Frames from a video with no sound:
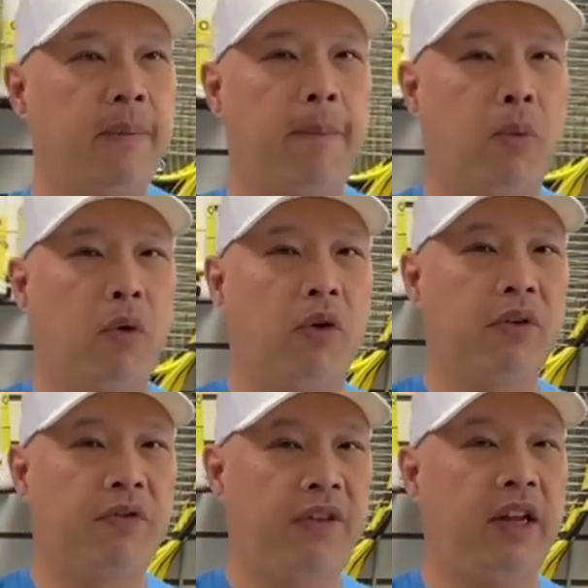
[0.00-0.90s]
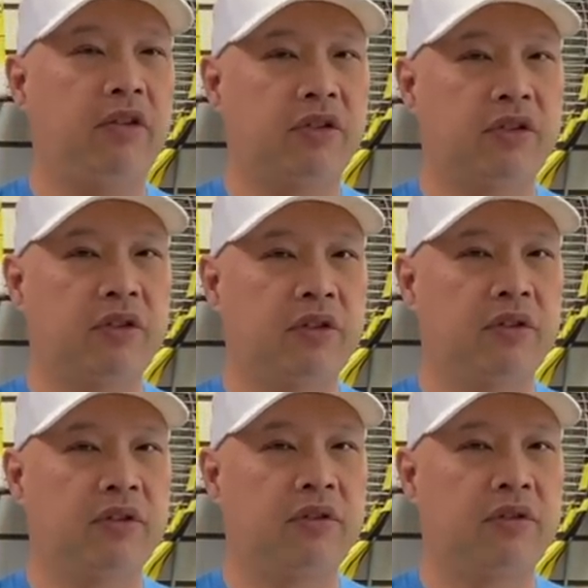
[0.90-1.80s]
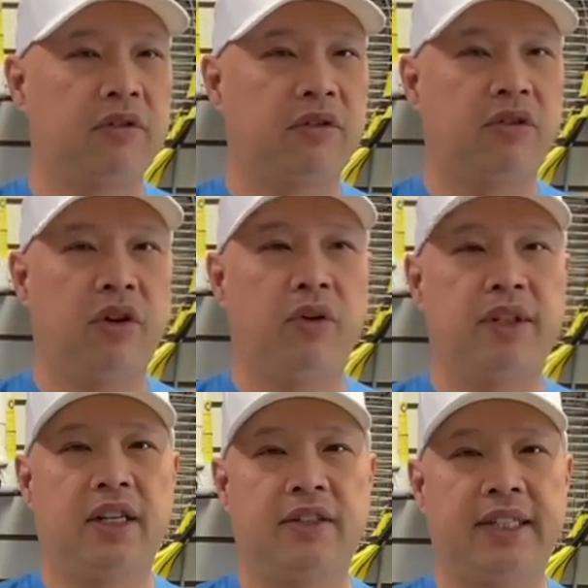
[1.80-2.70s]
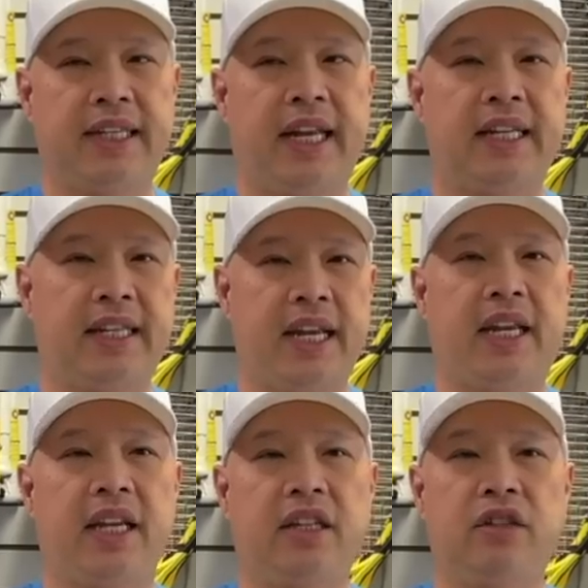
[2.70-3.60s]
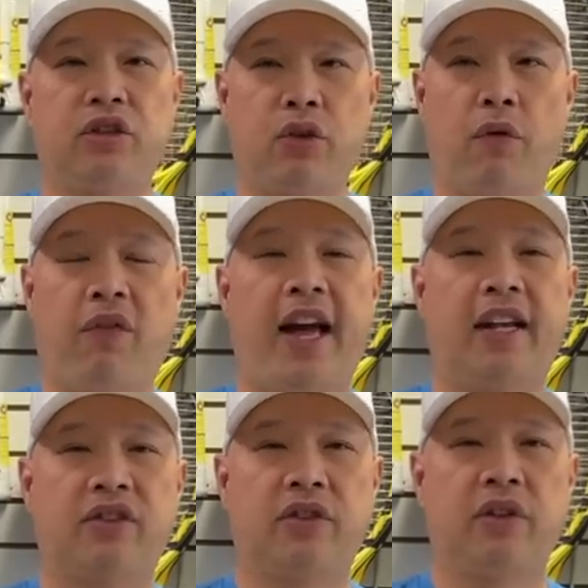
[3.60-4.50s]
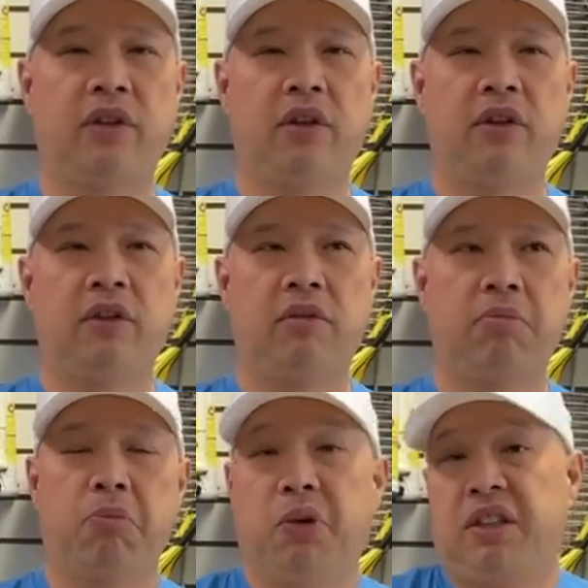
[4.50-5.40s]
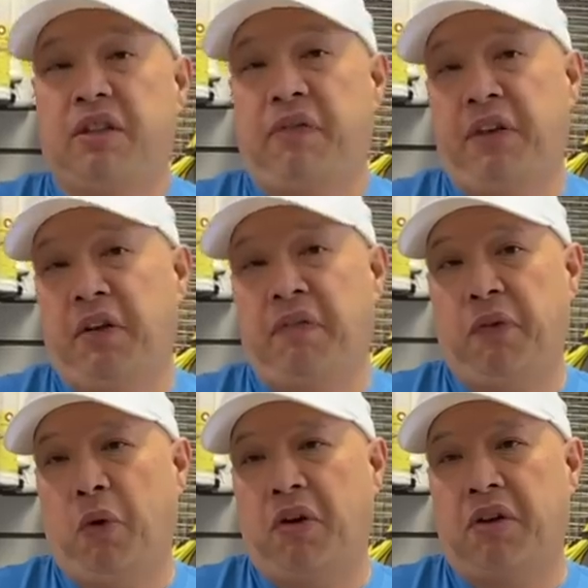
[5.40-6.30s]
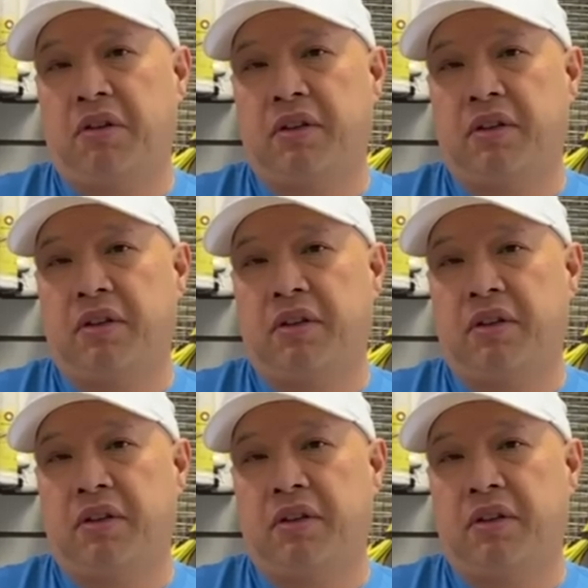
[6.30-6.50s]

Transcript: More felt. So it doesn't get naked so fast. What's the felt for?